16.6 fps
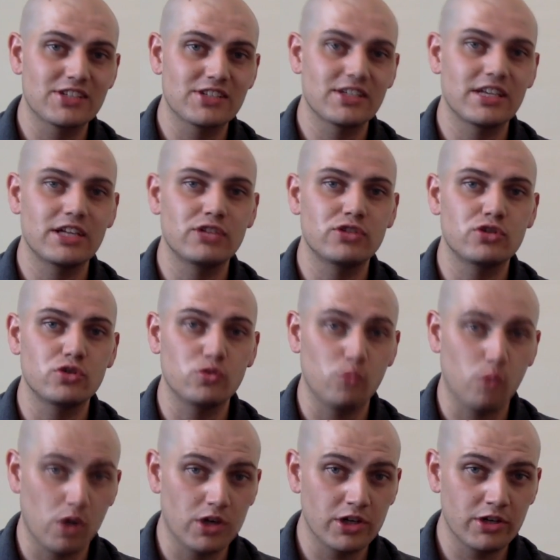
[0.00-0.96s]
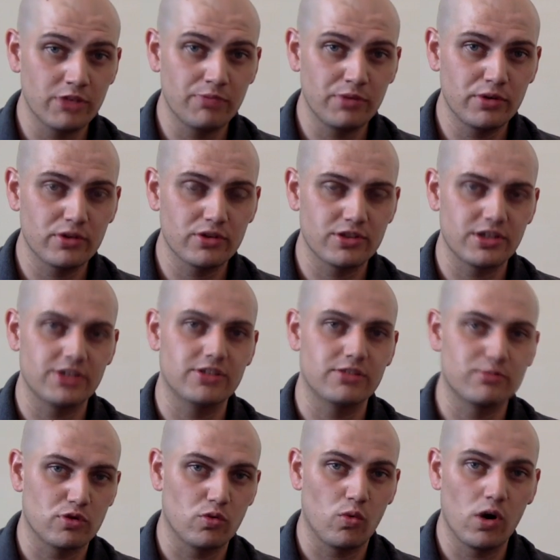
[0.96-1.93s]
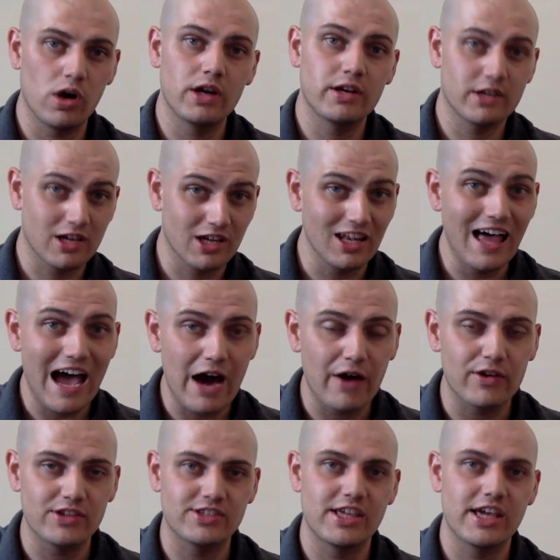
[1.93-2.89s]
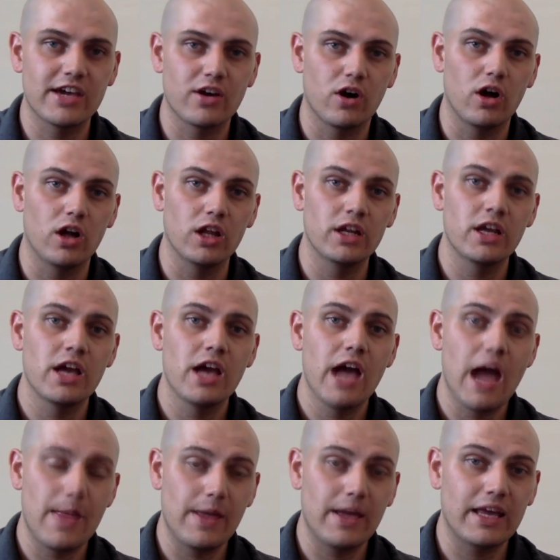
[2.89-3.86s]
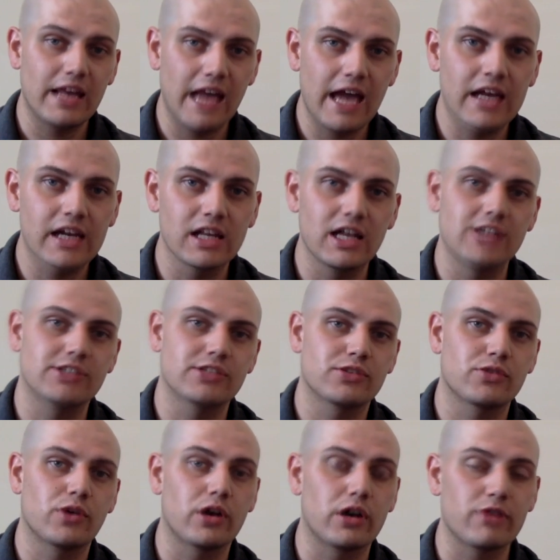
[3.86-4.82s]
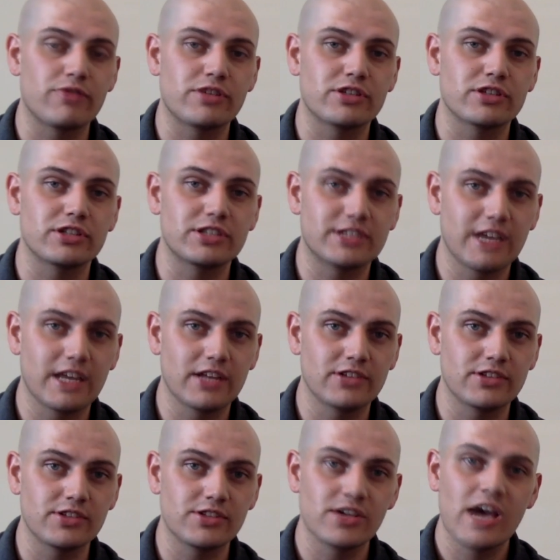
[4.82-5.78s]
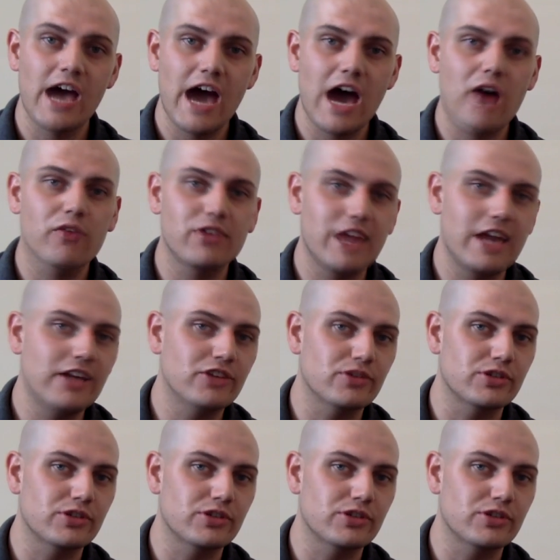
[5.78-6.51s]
places it into one computer system or one cloud as they call it, and they can analyze it through artificial intelligence. How